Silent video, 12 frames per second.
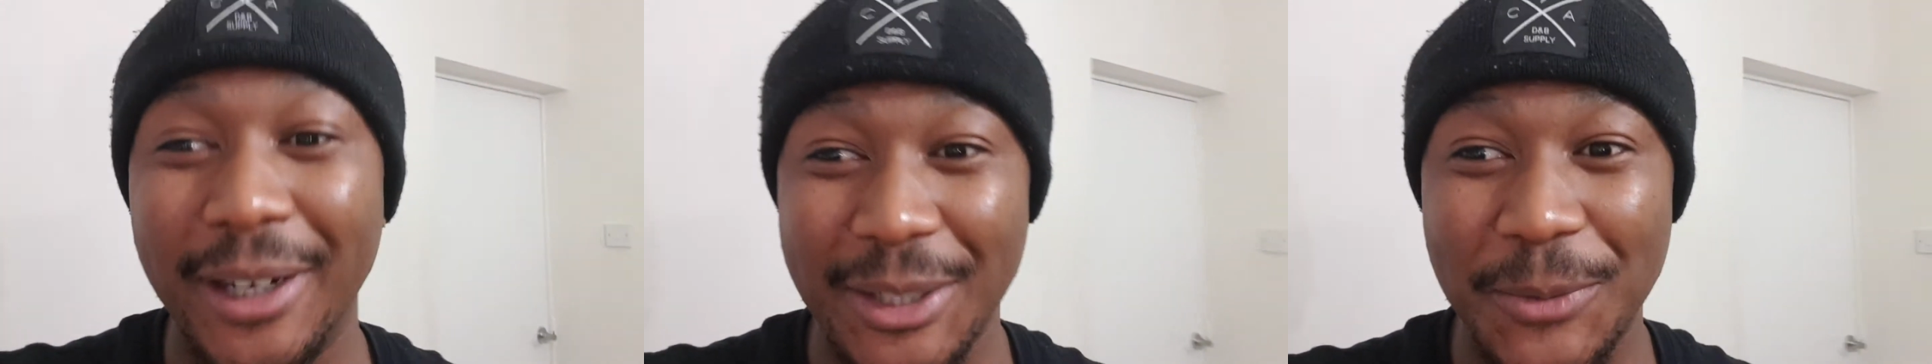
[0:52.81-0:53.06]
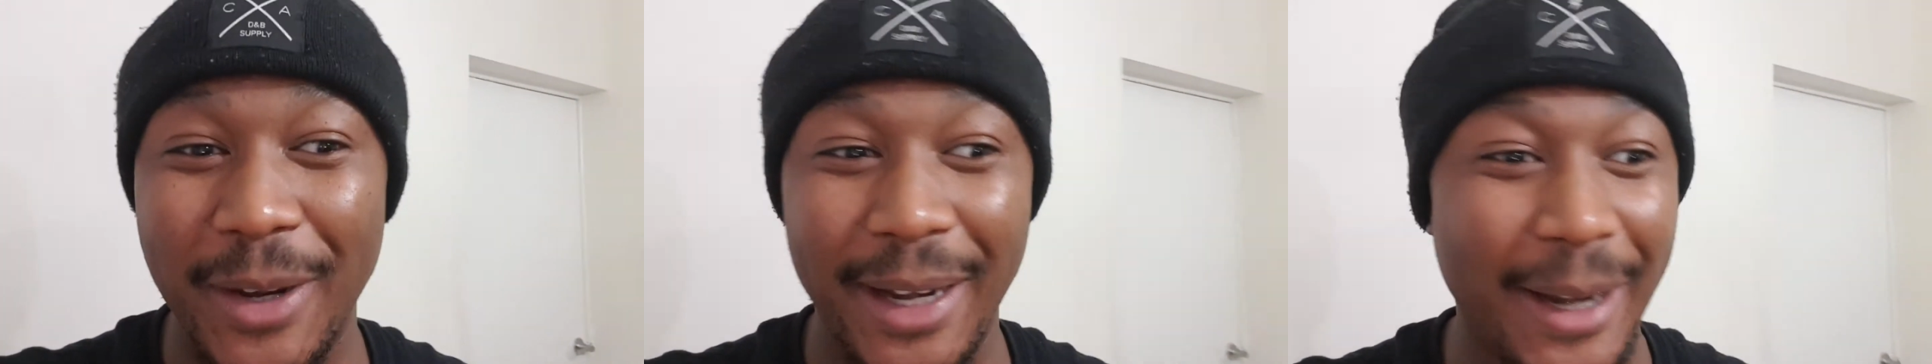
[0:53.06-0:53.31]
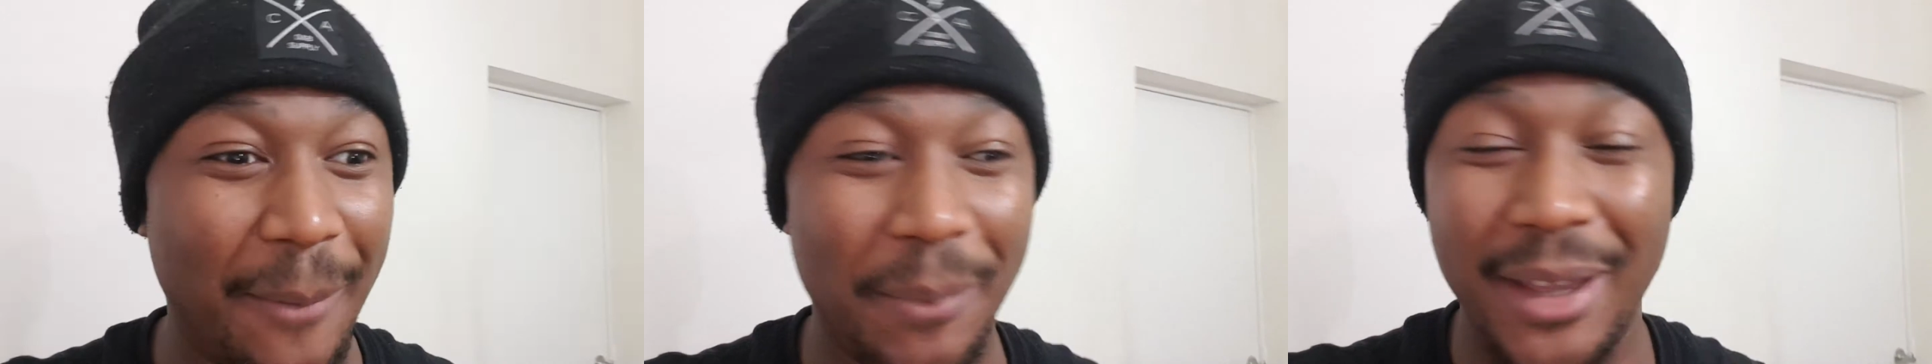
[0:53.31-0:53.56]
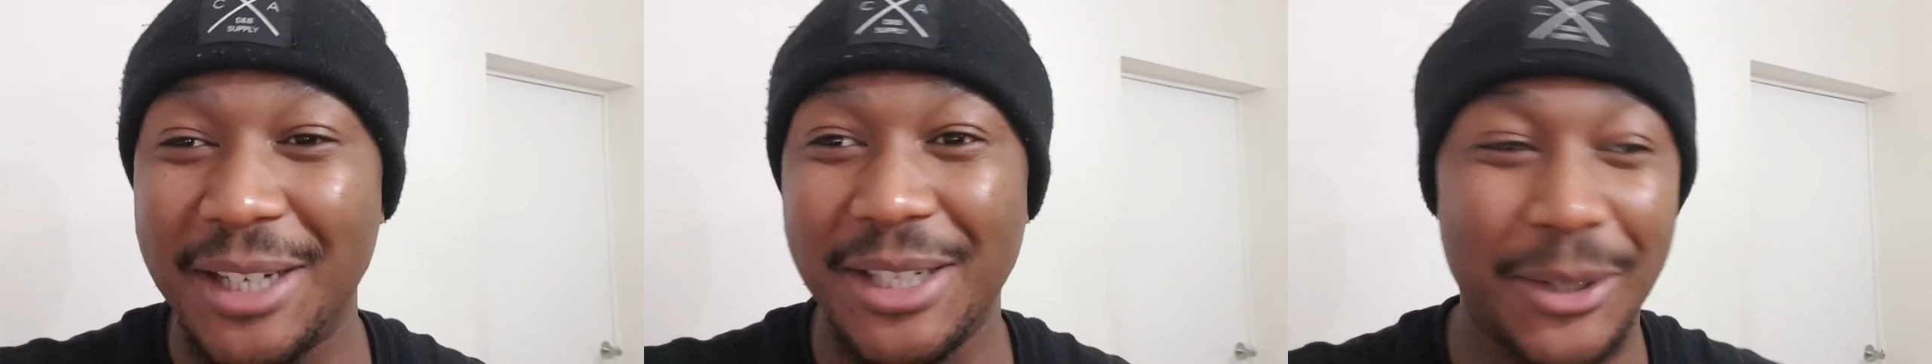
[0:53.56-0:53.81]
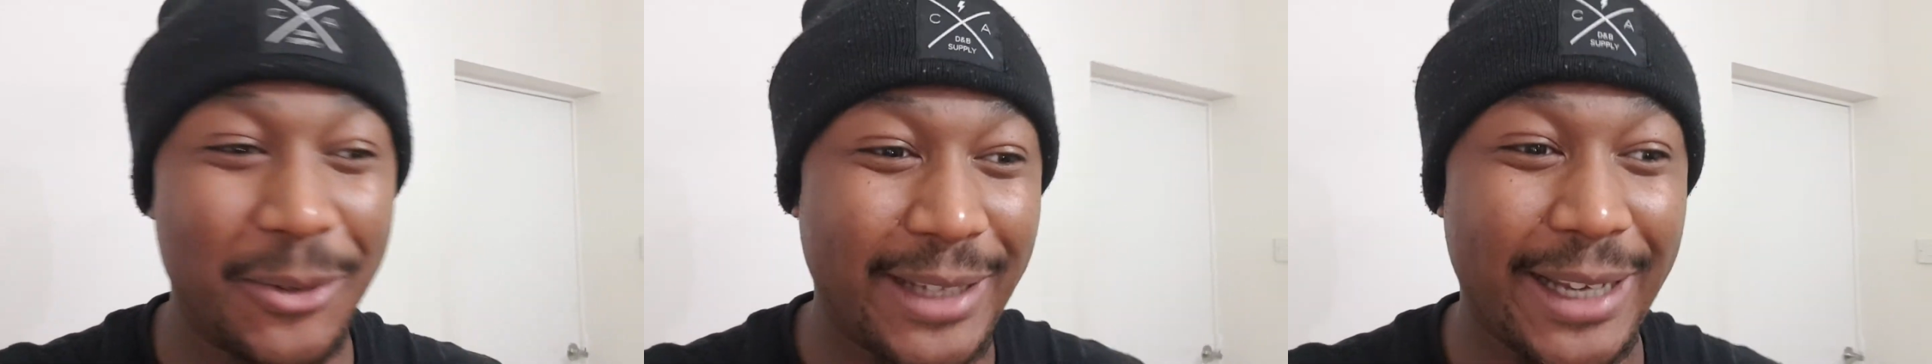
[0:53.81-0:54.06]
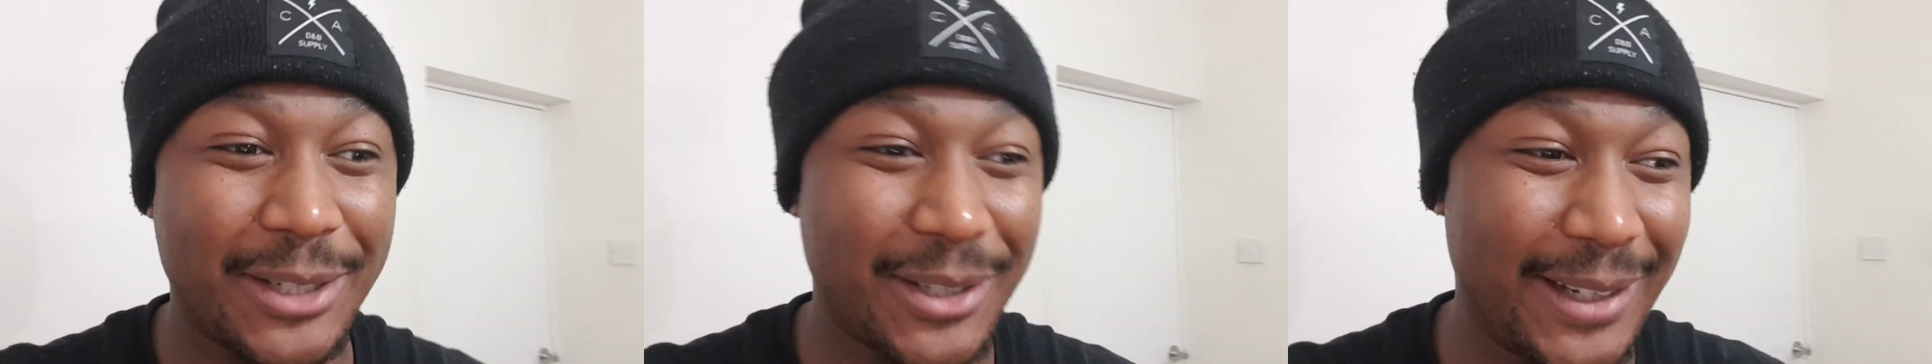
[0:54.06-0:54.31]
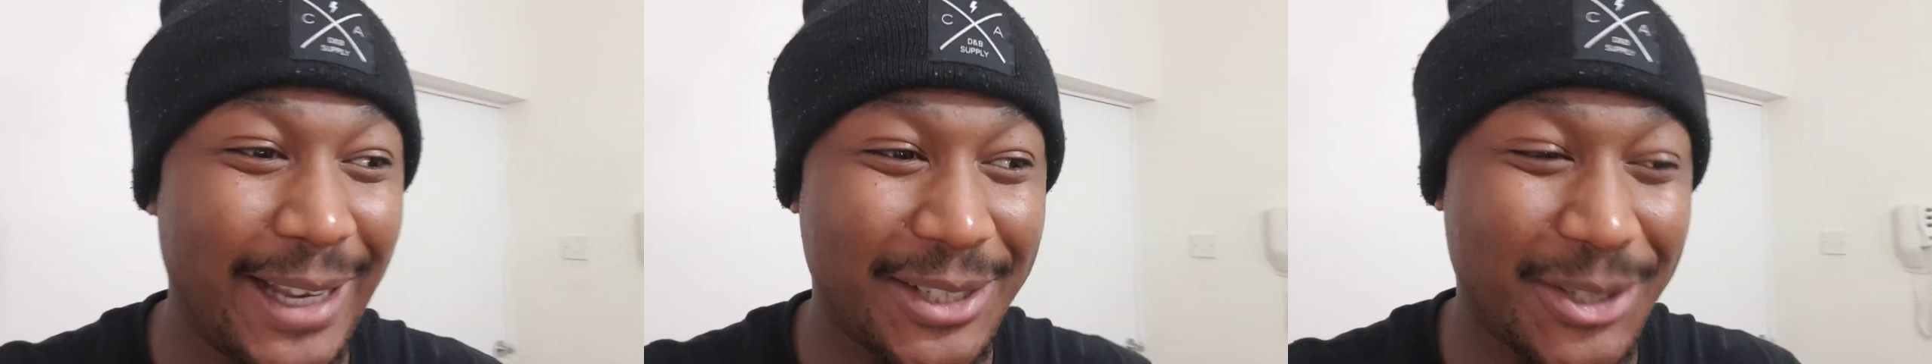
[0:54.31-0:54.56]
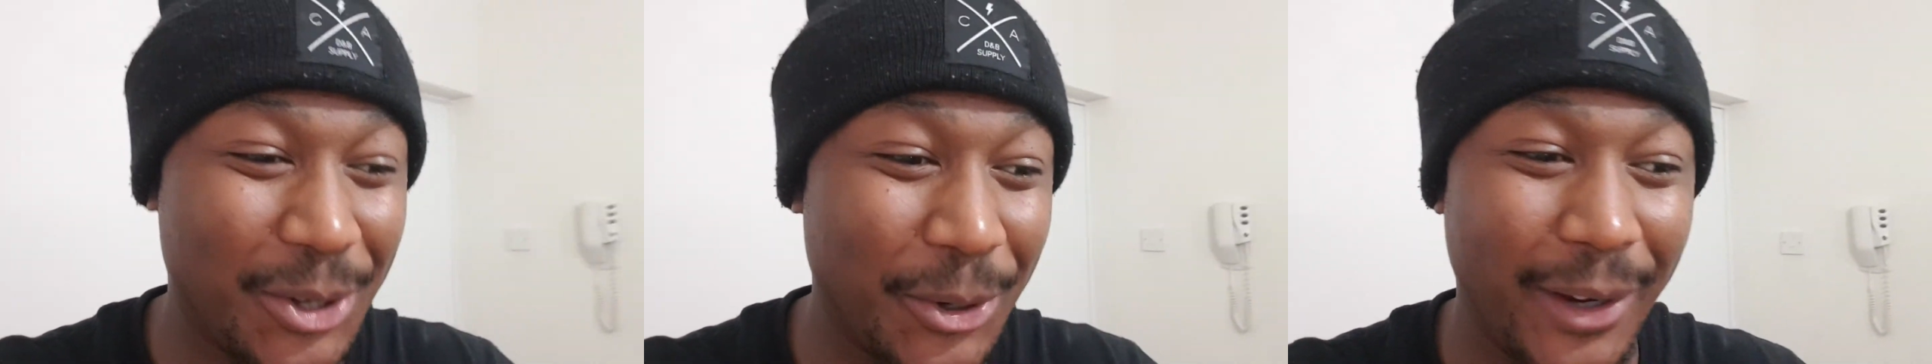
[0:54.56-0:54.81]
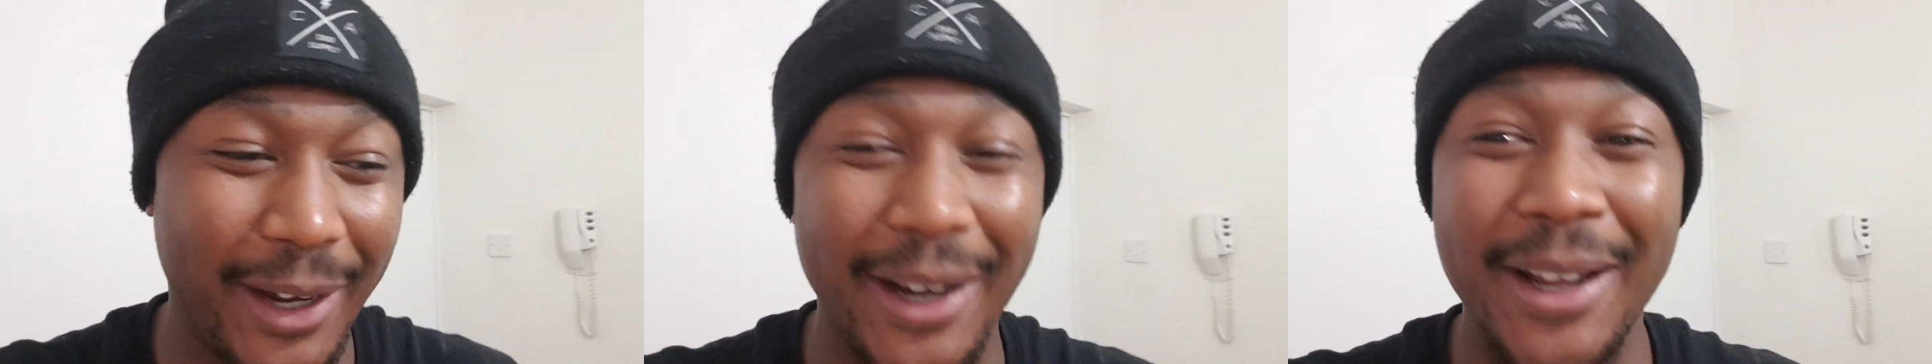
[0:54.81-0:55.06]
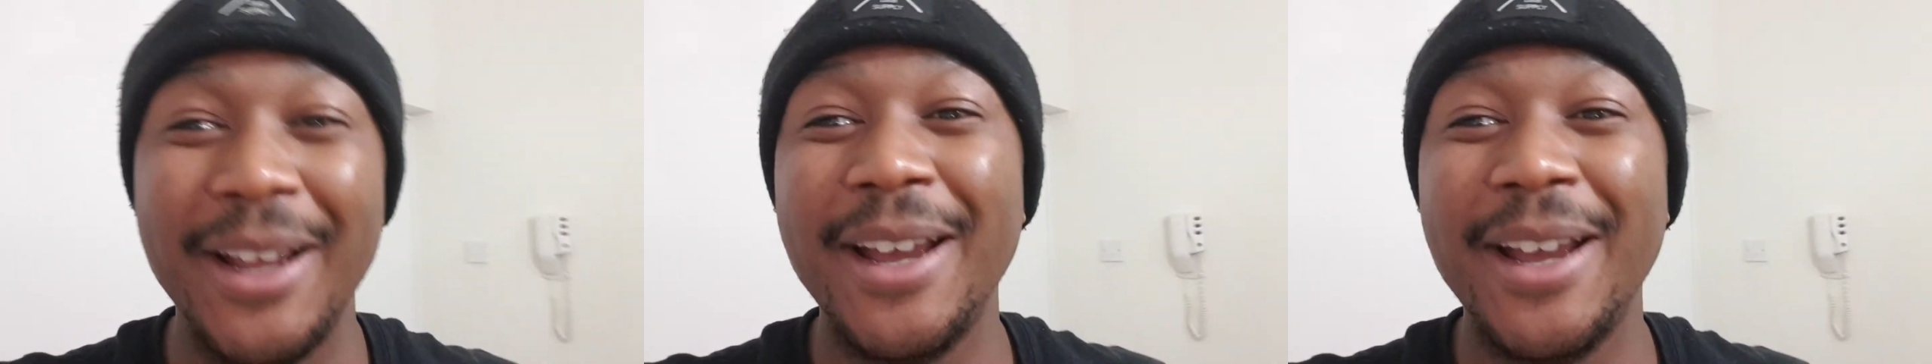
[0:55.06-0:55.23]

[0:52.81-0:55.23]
just went in and Petr Čech was like like scurrying